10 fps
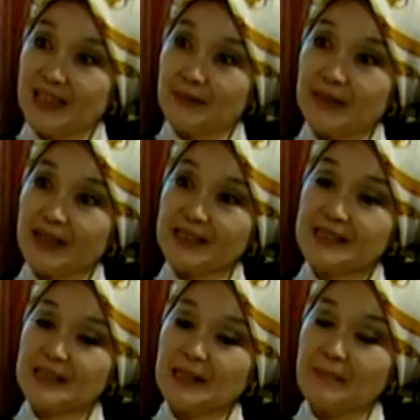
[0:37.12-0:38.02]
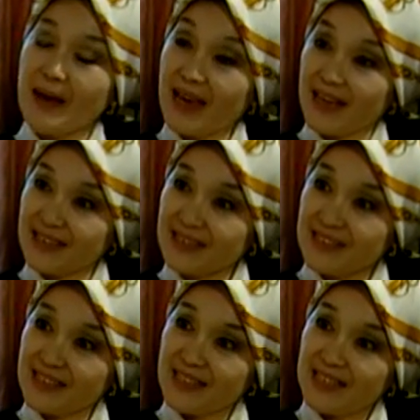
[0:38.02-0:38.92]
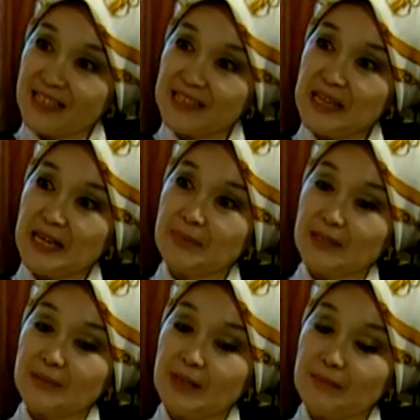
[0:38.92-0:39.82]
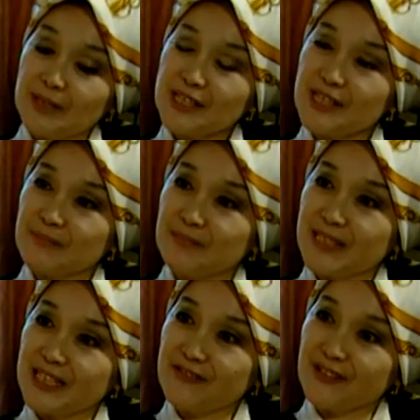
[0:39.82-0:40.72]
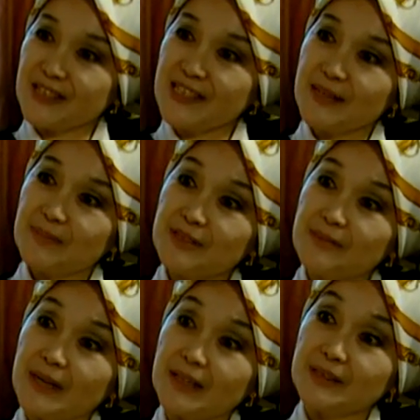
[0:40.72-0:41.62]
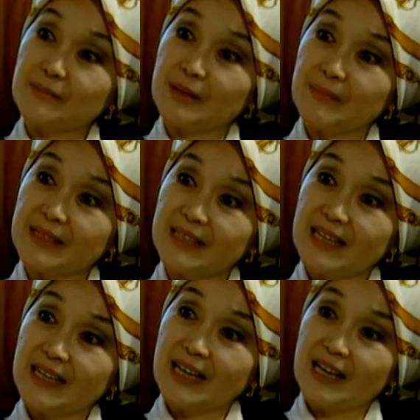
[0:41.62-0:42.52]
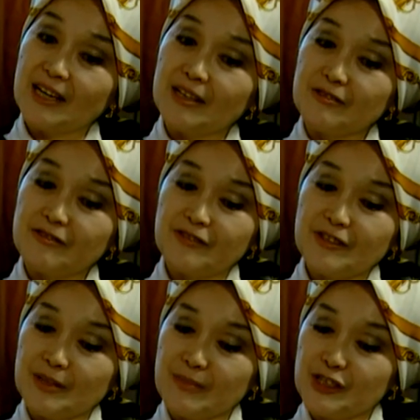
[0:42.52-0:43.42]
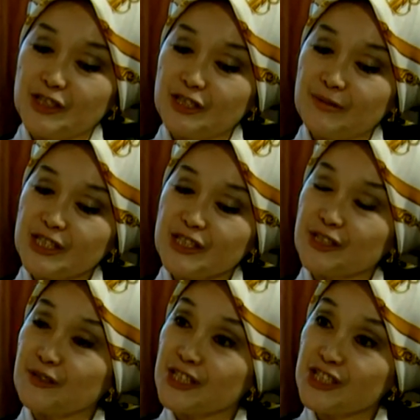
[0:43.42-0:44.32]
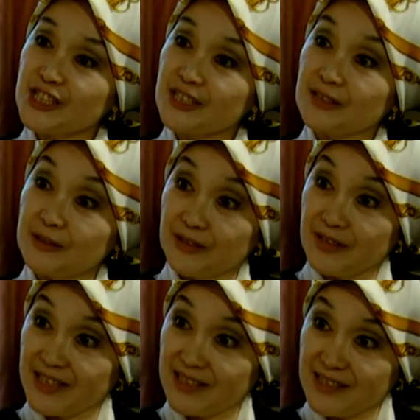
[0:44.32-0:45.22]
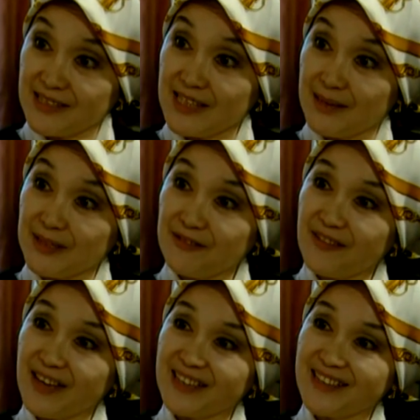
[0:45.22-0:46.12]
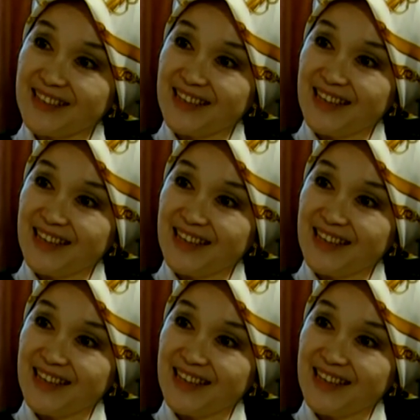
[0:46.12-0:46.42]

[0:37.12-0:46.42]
whereas a man is able, a Muslim believer is able to marry women of the Jewish, the Christian, or the Islamic faith.